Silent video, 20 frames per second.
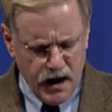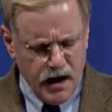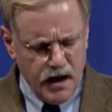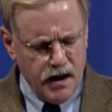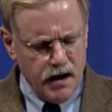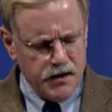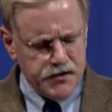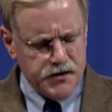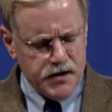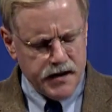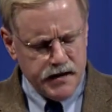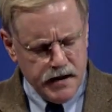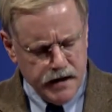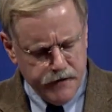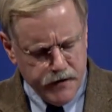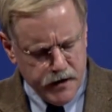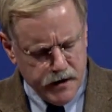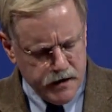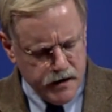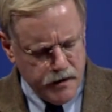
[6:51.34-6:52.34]
A
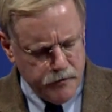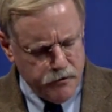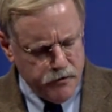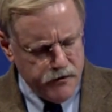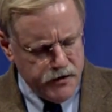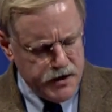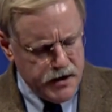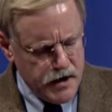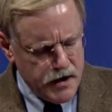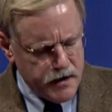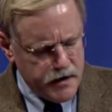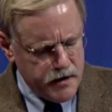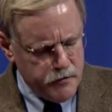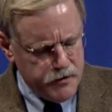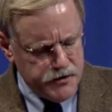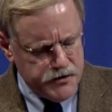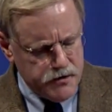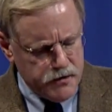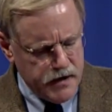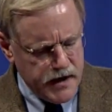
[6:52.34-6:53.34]
significant number of the
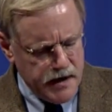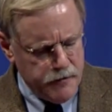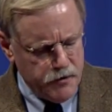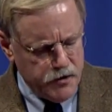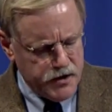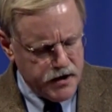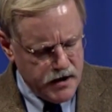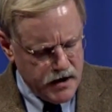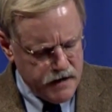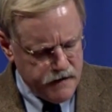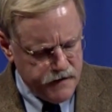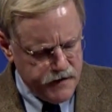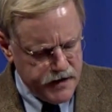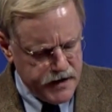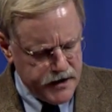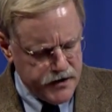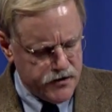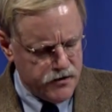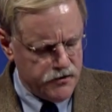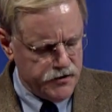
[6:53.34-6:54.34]
documents are labeled
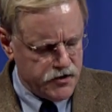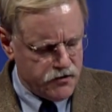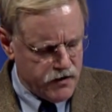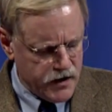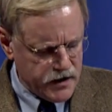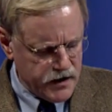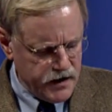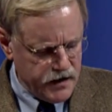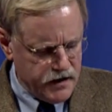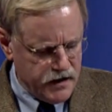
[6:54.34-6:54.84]
confidential, and strictly